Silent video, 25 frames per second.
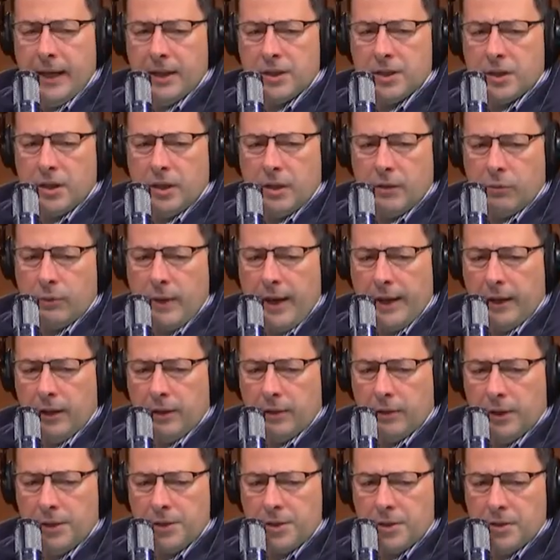As
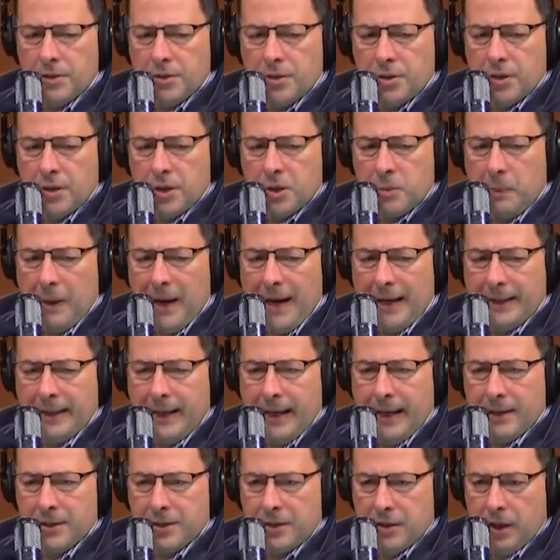regular listeners to this
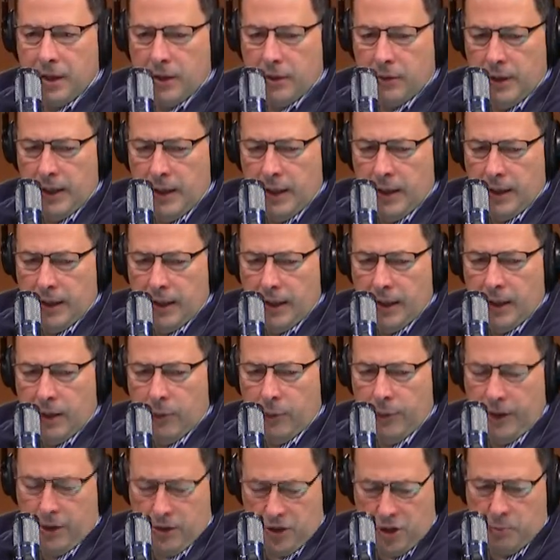podcast know,
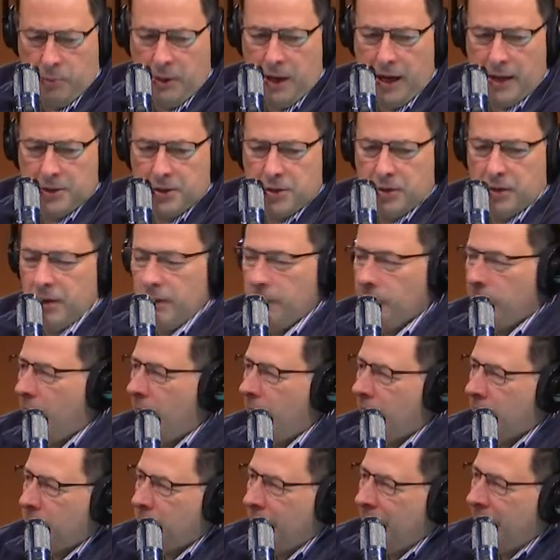we are sponsored in
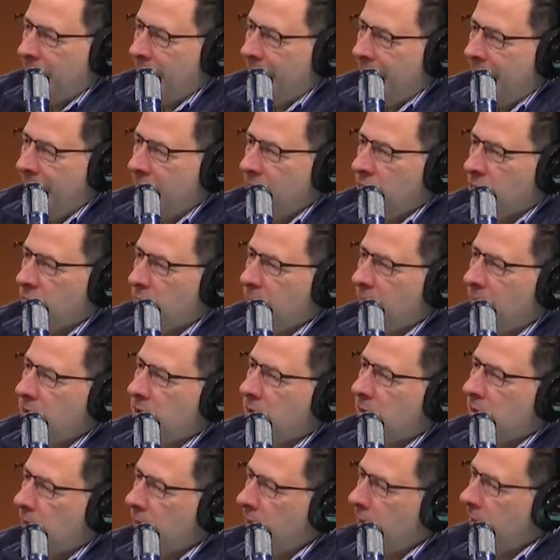part by Daniel's
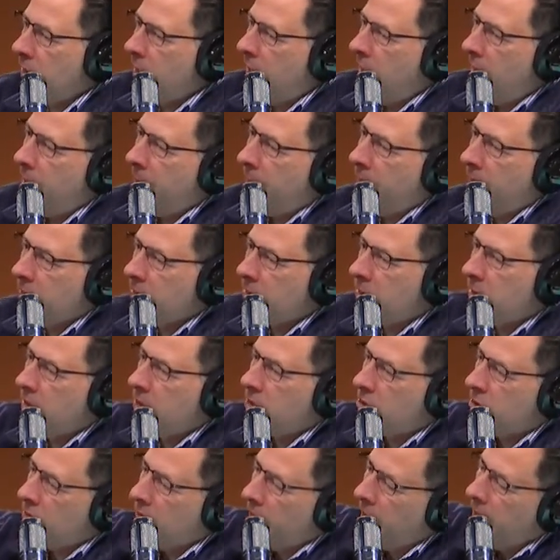Men's Store. Now, Hoppy, listen to
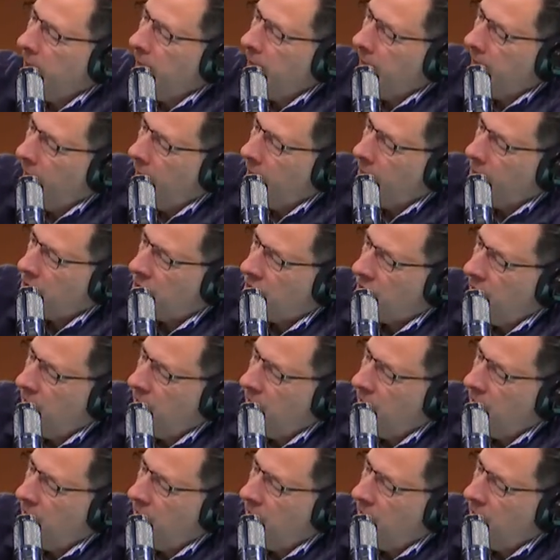this story. Now, the